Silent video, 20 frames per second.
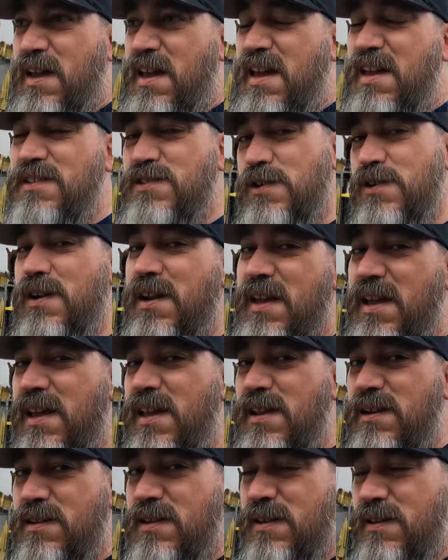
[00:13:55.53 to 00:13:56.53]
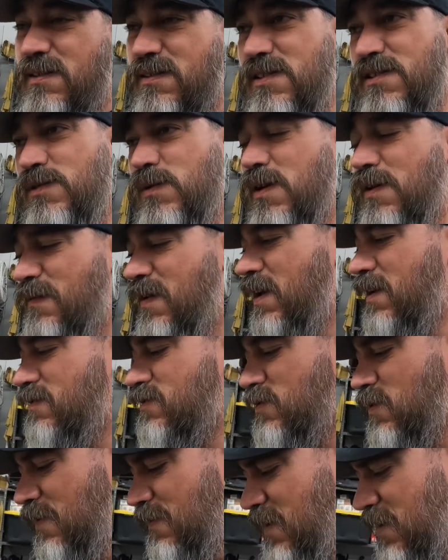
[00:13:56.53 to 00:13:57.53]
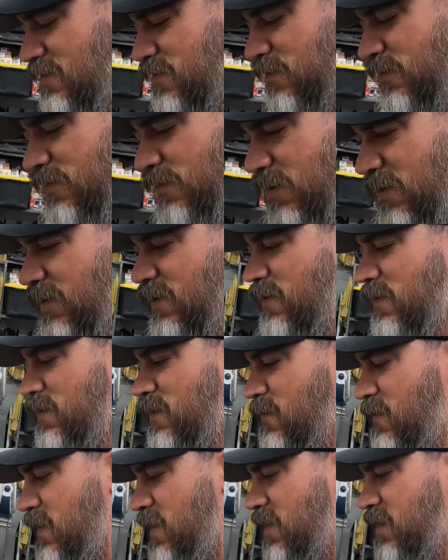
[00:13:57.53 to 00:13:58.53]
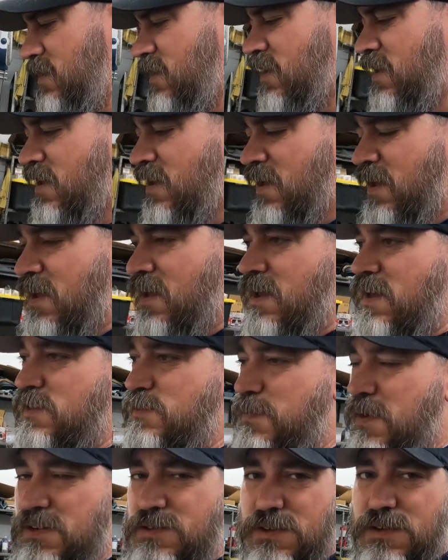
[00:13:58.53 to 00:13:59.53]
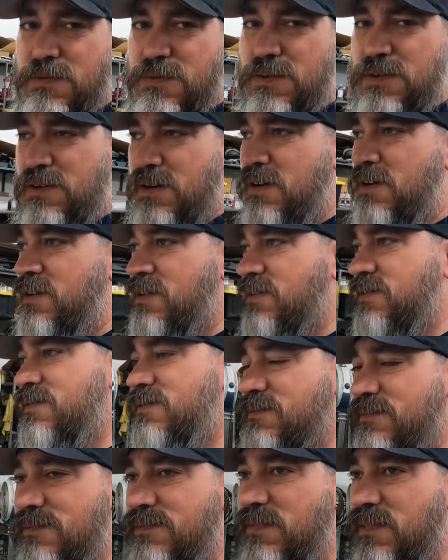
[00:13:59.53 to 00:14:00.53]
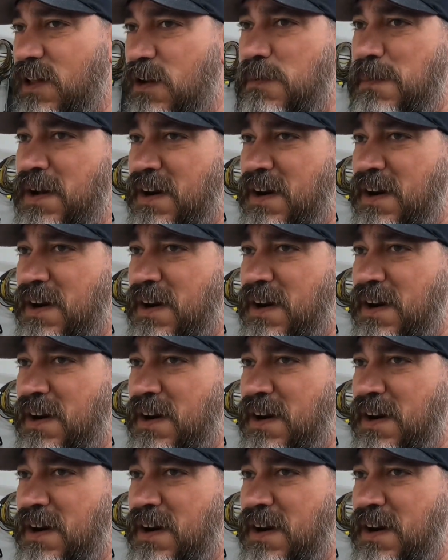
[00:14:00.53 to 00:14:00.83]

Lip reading: easier to get than 12 valves. 12 valves are really hard to find, especially for low